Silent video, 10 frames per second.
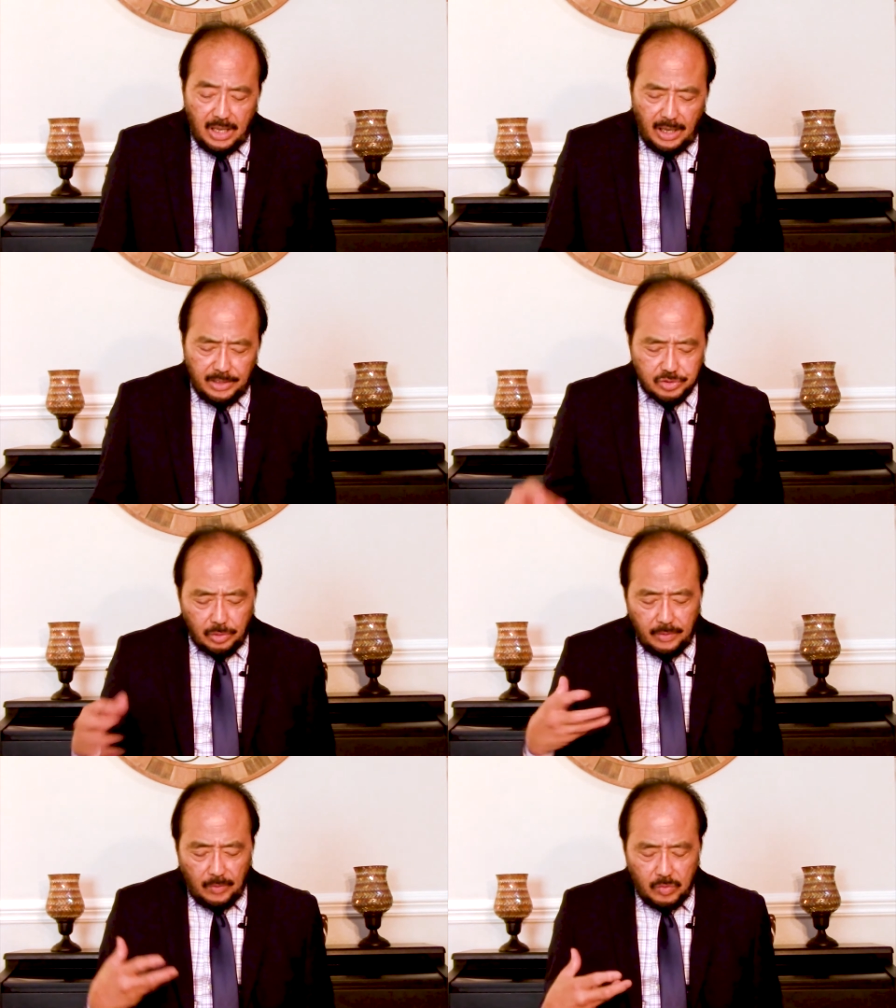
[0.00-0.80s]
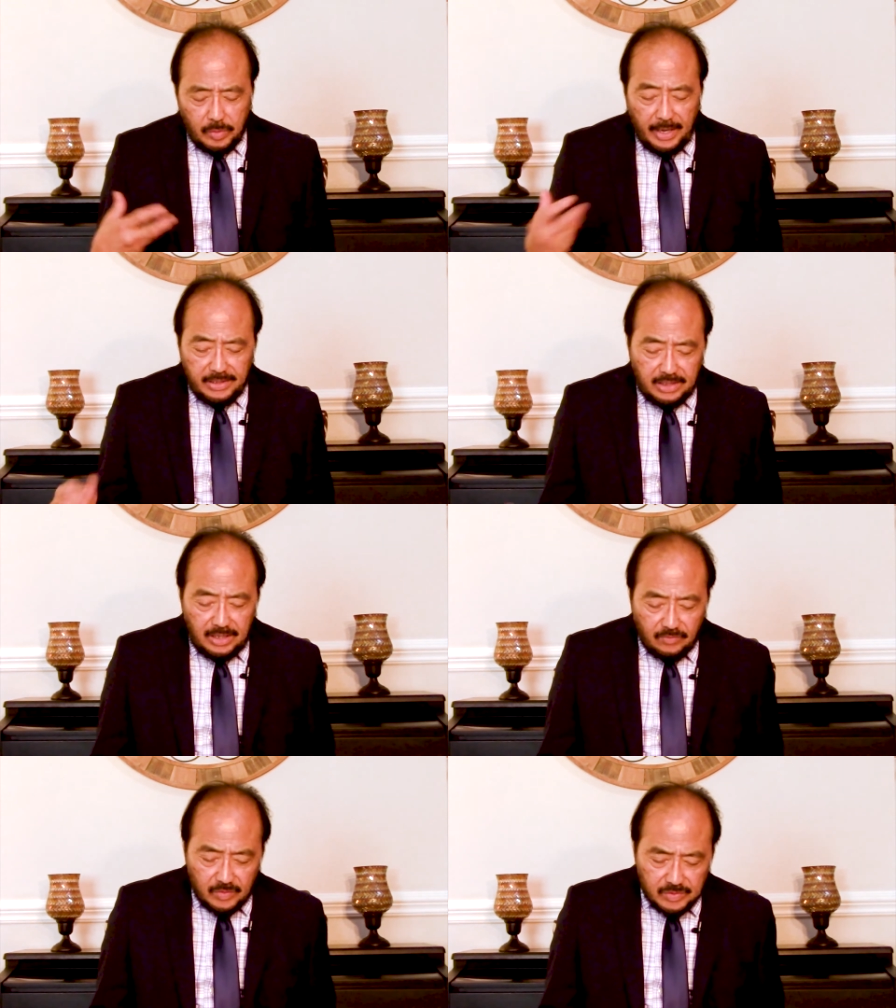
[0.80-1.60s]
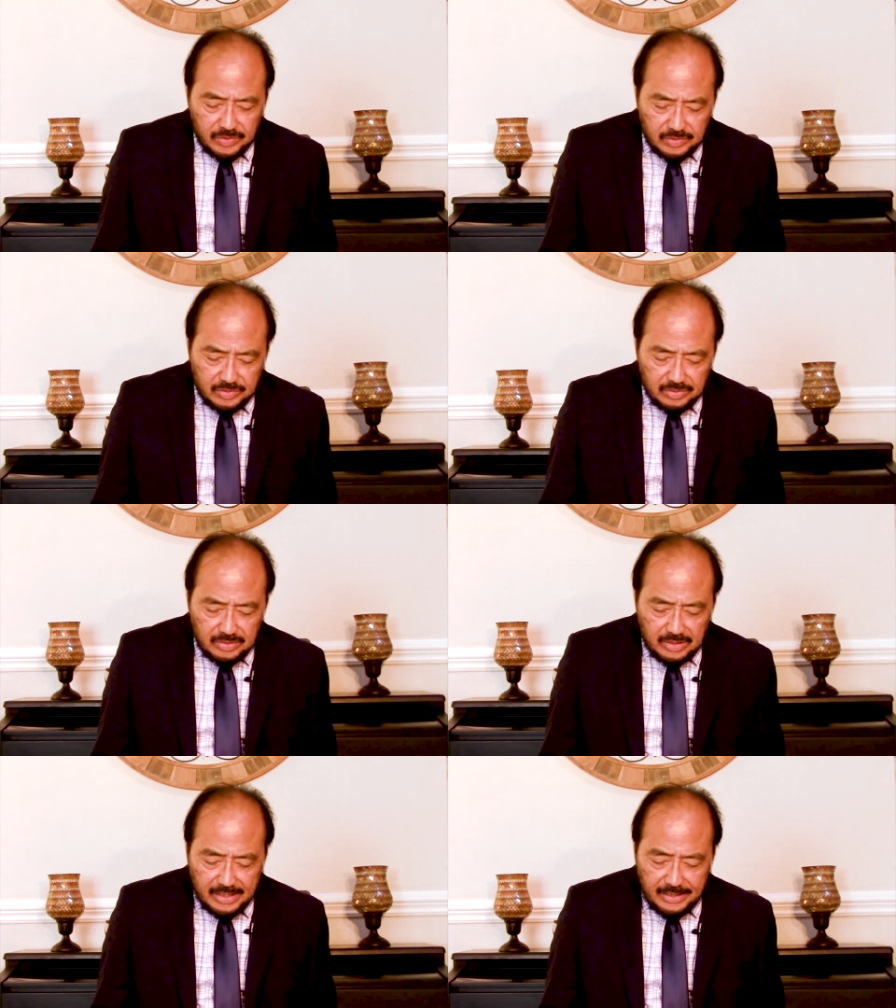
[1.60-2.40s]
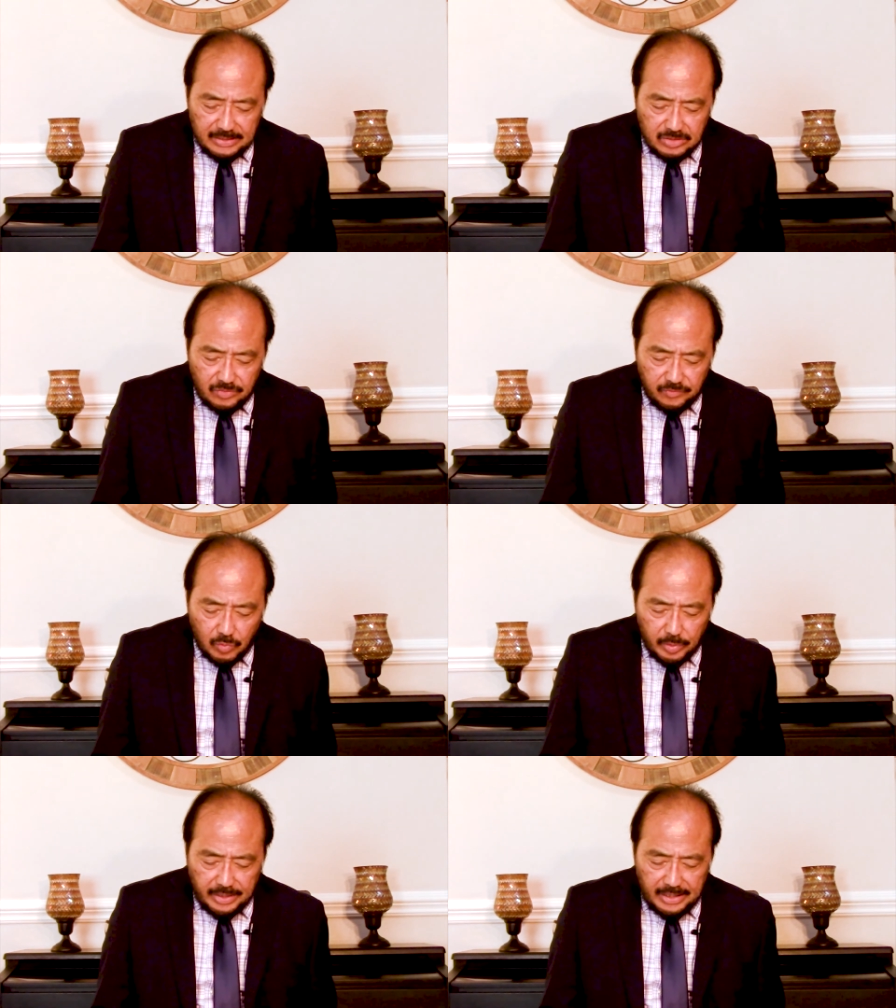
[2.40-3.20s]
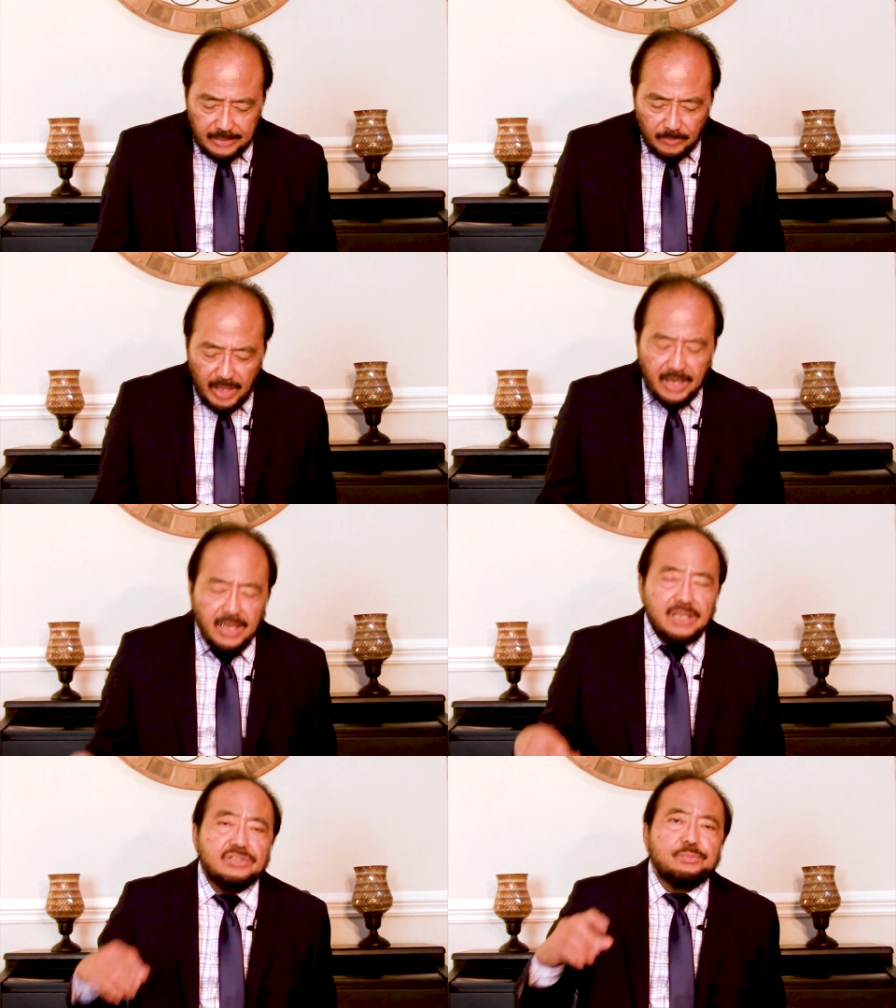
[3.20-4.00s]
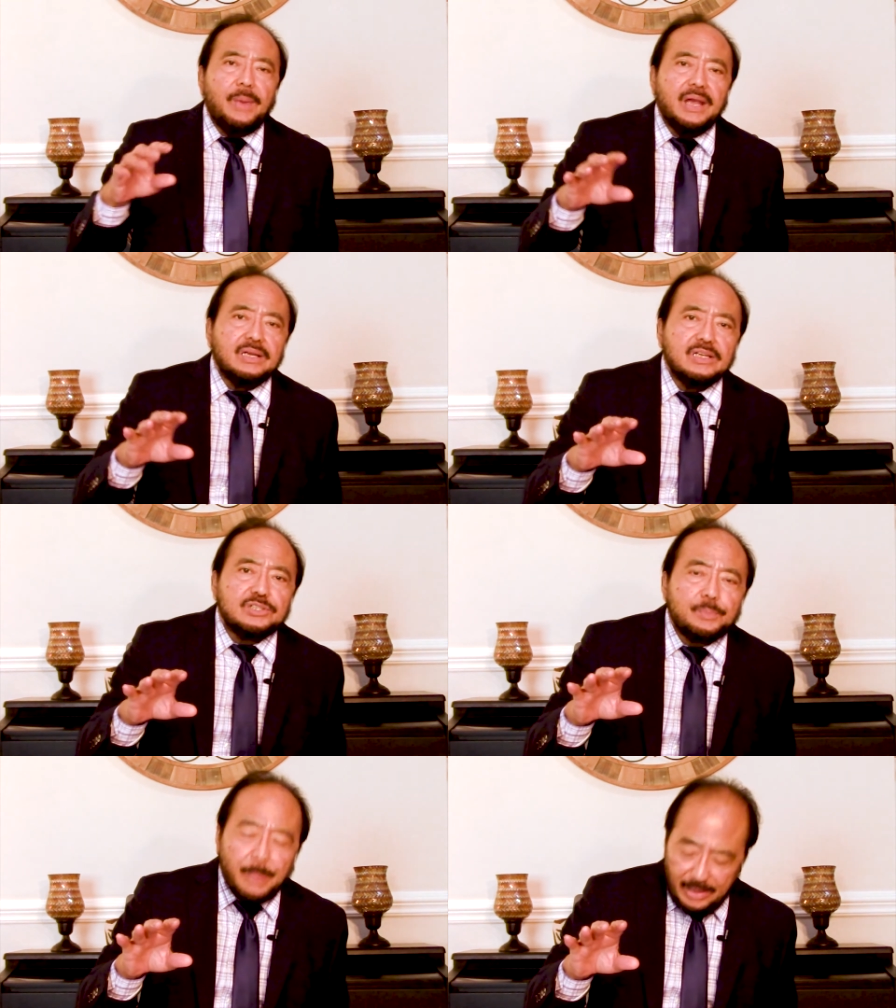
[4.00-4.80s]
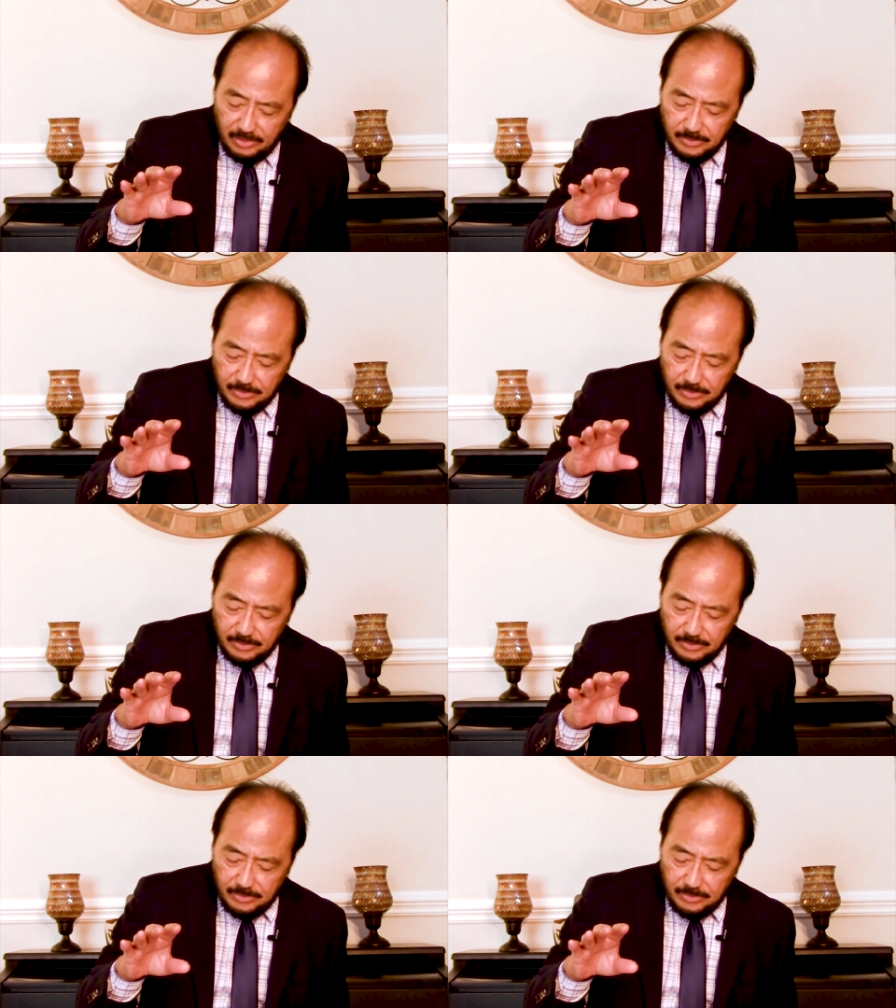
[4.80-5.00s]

And so in Luke 18, verses 9 to 14, and he spake this parable